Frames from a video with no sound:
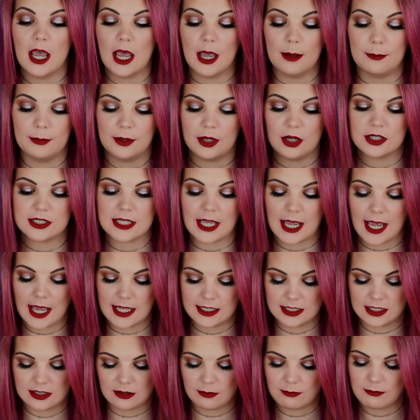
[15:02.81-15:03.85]
And because I
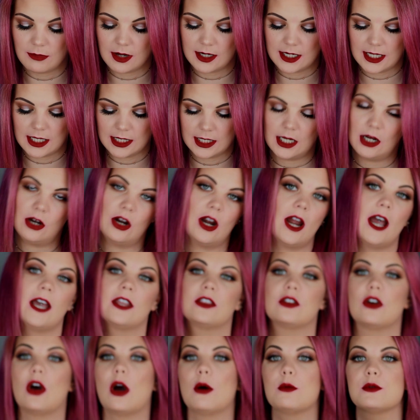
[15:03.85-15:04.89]
had some money there, I
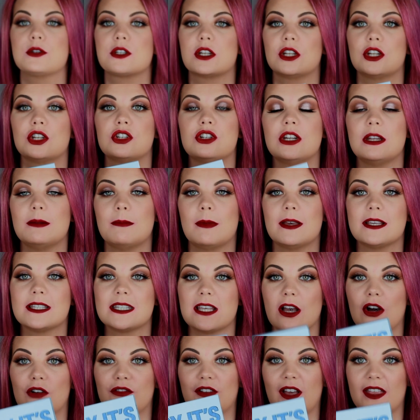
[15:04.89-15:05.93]
thought I was going to treat
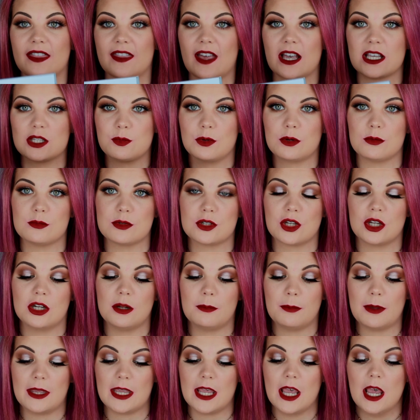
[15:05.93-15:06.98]
myself and that's what it was going to
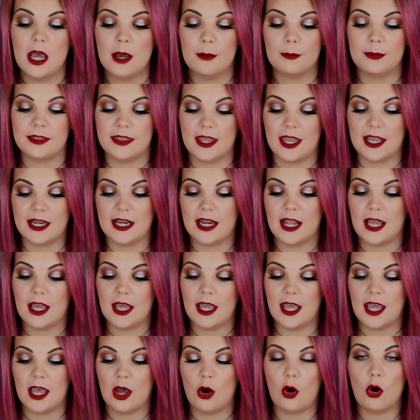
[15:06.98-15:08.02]
be. But then,
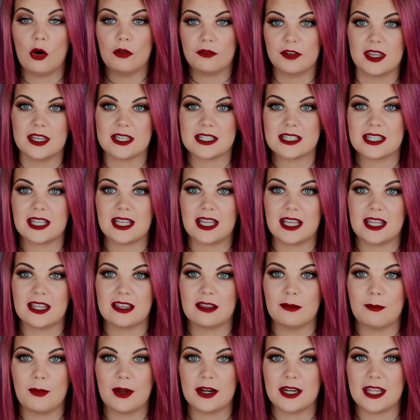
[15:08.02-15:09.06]
obviously,
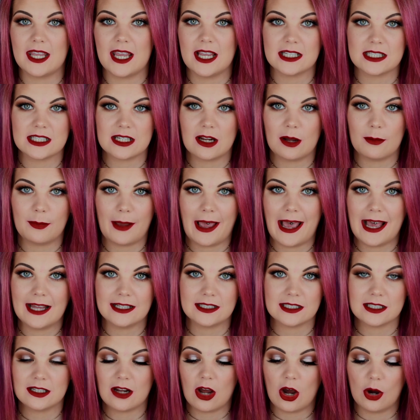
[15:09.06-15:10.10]
the money ended up
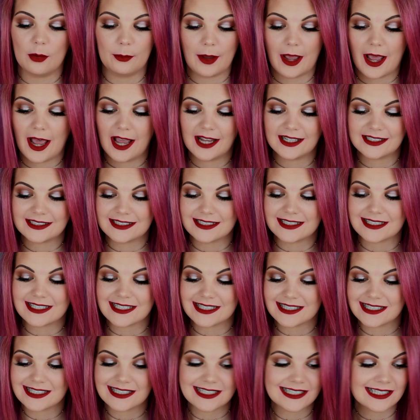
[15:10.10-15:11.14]
adding up and
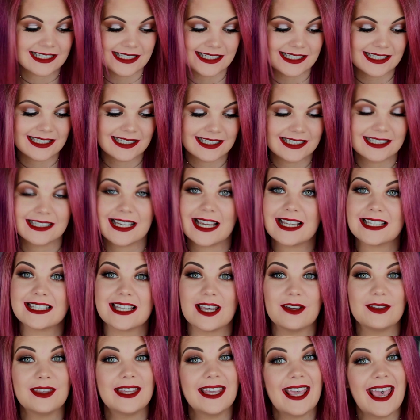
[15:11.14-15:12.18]
that's
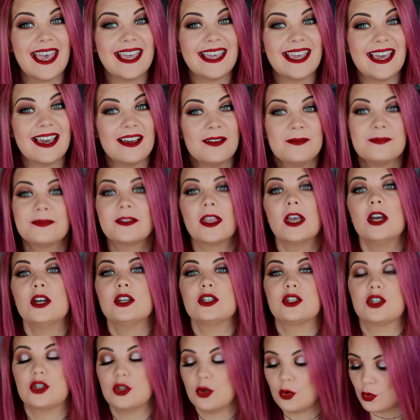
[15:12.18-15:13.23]
how they get you.
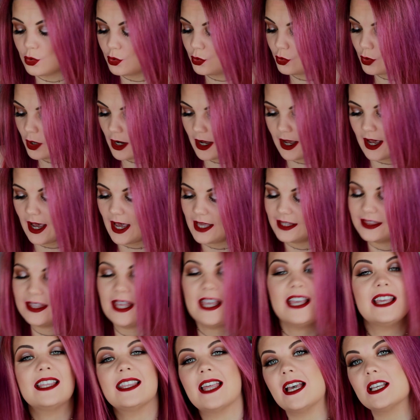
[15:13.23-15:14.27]
So, I
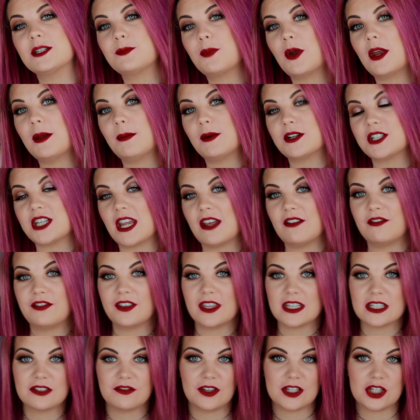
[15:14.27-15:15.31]
think that is pretty much it for
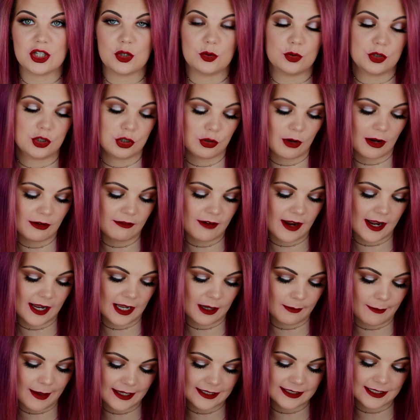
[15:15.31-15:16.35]
this video. Do I
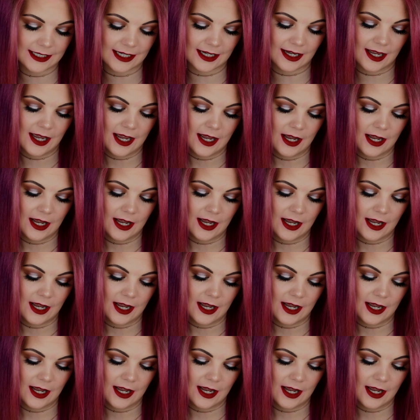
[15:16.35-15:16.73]
recommend it?